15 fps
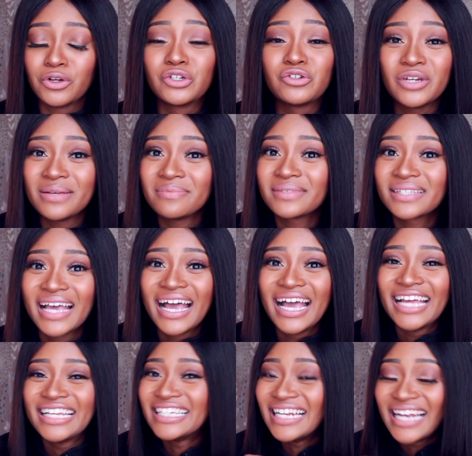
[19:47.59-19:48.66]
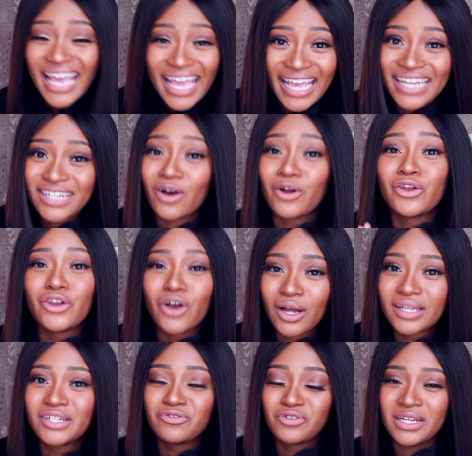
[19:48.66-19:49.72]
Dreams delayed are
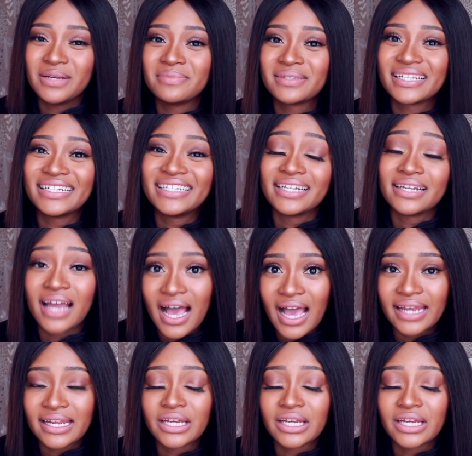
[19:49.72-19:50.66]
not dreams denied.